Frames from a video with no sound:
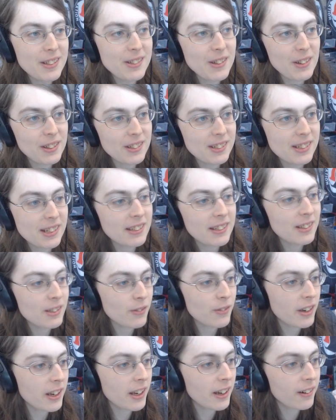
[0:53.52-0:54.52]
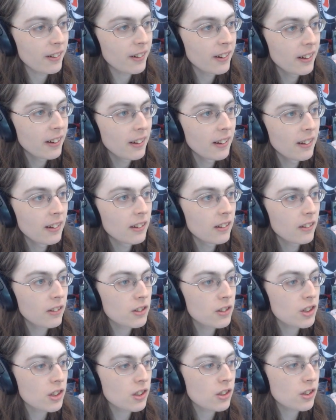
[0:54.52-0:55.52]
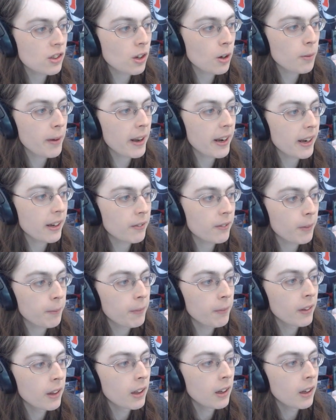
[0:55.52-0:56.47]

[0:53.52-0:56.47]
you can see in this video. There's just so many of them.